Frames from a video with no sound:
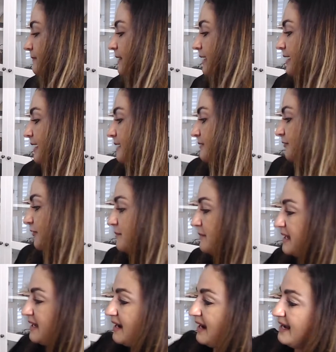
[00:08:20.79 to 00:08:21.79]
And for
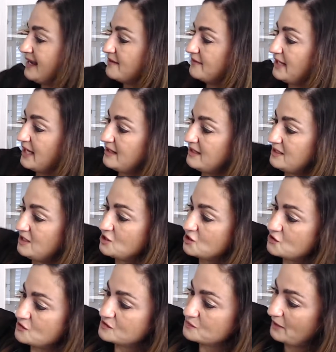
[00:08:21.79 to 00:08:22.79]
me, I haven't had any
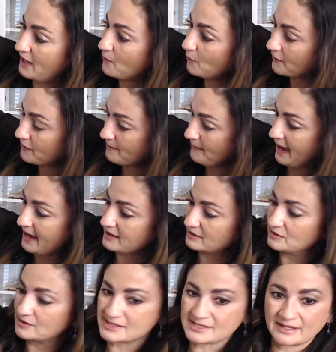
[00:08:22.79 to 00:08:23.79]
issues. When I wear the bag, it
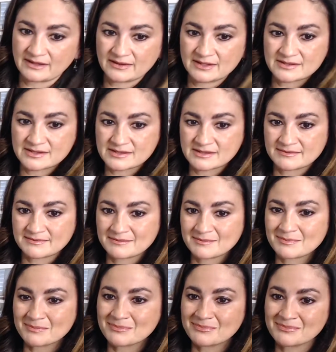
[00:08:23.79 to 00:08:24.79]
looks like this.
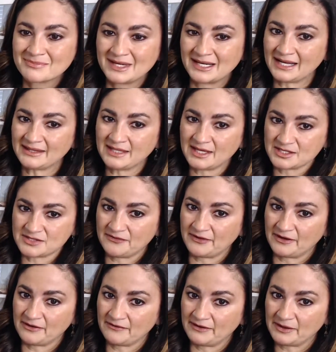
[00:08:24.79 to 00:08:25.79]
And I think it's
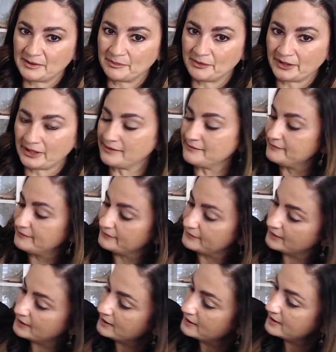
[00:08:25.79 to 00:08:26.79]
very, very pretty.
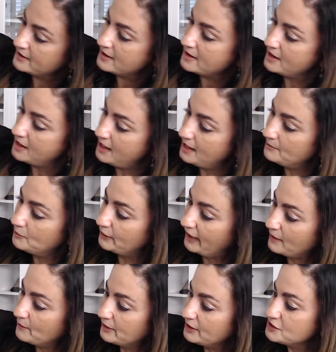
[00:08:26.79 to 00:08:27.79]
What I
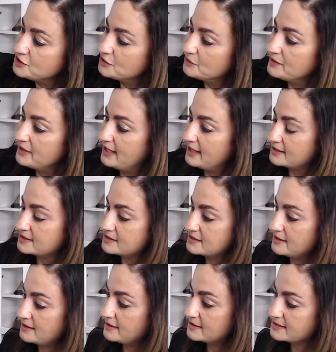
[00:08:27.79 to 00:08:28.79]
want to do next
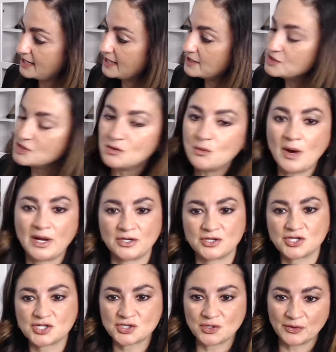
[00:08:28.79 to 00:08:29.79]
is I do want to
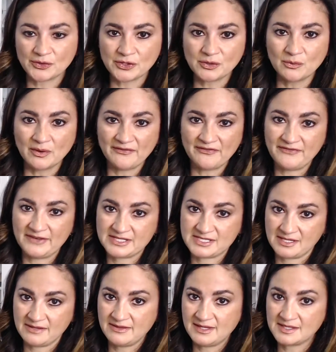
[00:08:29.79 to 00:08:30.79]
show you what fits
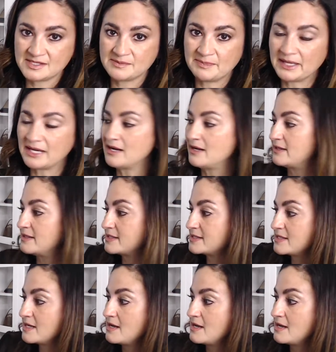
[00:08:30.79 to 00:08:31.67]
in this because